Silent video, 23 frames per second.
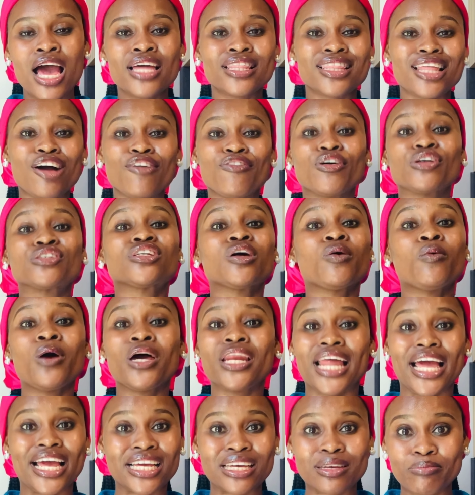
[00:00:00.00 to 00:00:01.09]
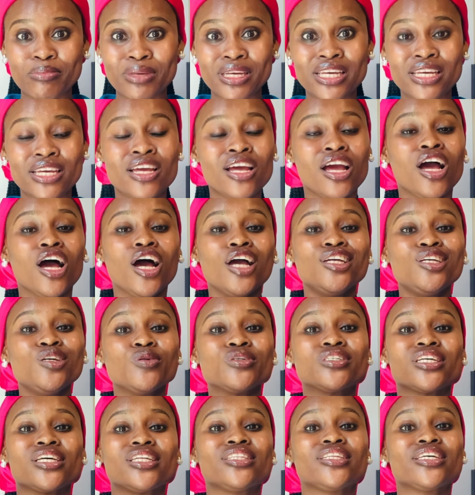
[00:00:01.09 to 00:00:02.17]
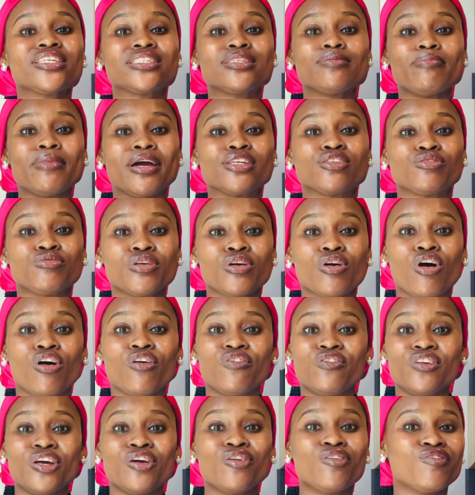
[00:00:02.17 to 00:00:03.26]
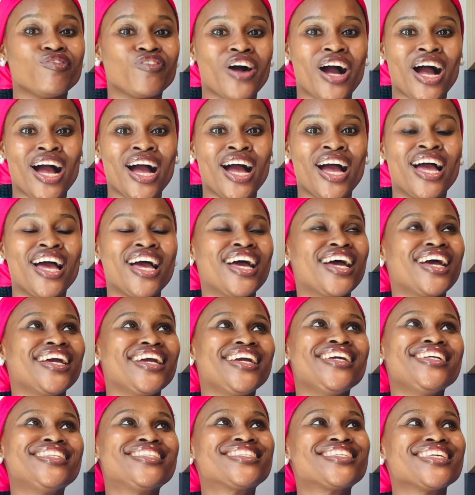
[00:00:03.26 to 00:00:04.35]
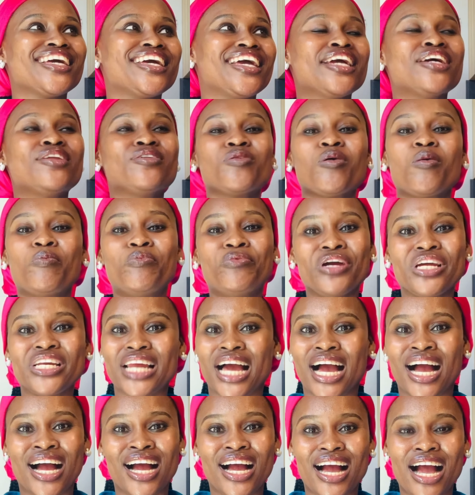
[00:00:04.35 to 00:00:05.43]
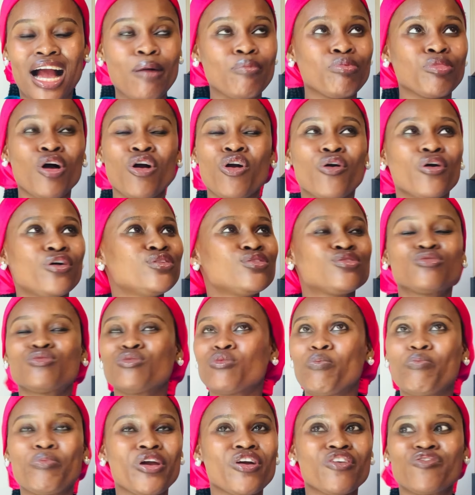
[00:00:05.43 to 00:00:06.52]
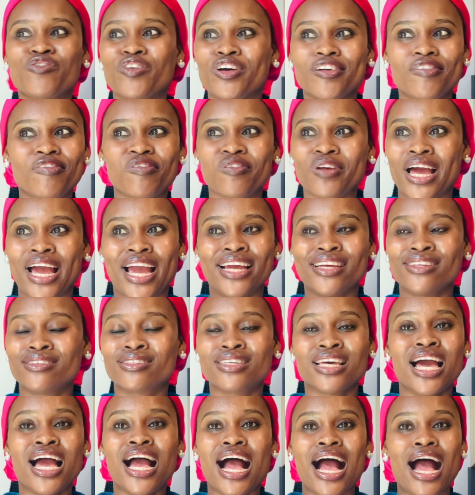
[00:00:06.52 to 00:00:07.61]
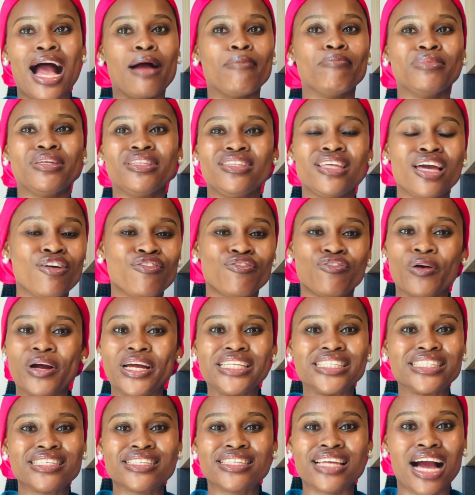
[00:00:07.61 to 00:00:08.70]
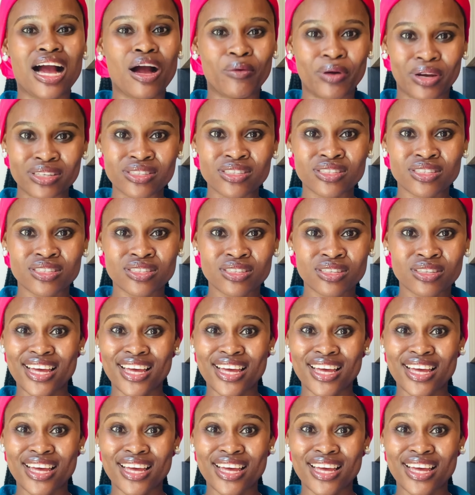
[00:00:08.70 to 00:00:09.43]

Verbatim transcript: Now, for someone like me, using this metric of layover, it's a no-brainer. I'm not going to pay for a flight and be there for 18 hours.